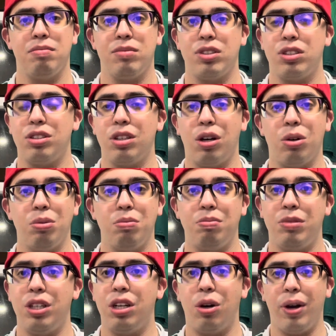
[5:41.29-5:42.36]
So,
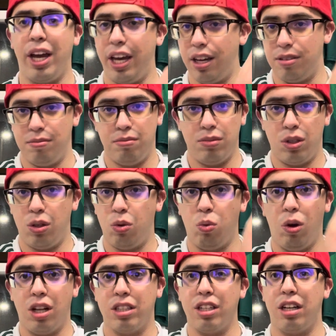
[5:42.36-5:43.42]
hey,
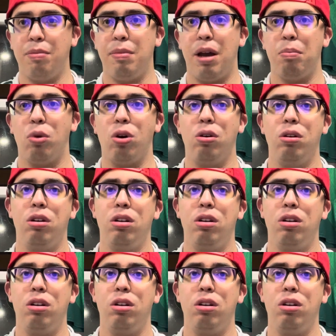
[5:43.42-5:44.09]
well done, Memo.